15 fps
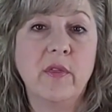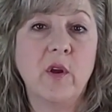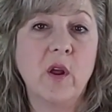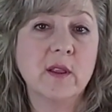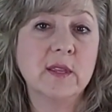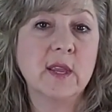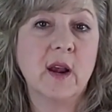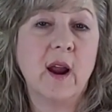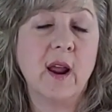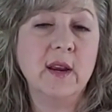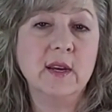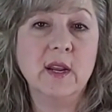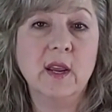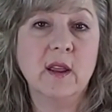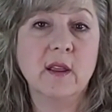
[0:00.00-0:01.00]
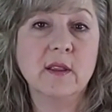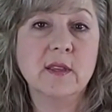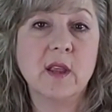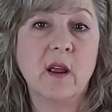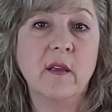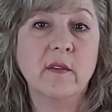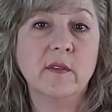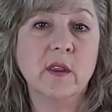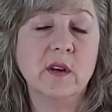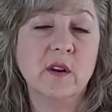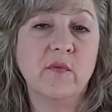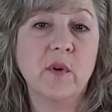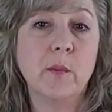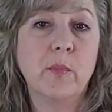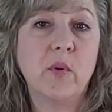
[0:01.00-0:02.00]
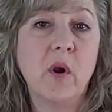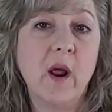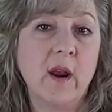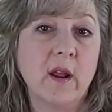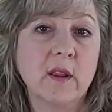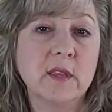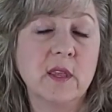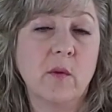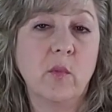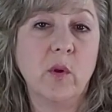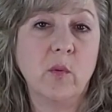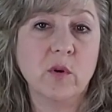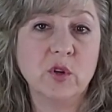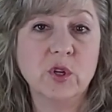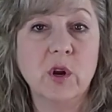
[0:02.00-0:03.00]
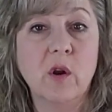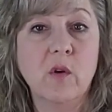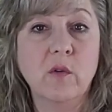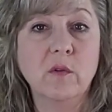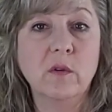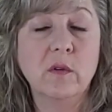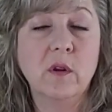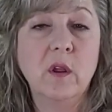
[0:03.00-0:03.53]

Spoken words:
thoughts and ideas on the different products that we were shown.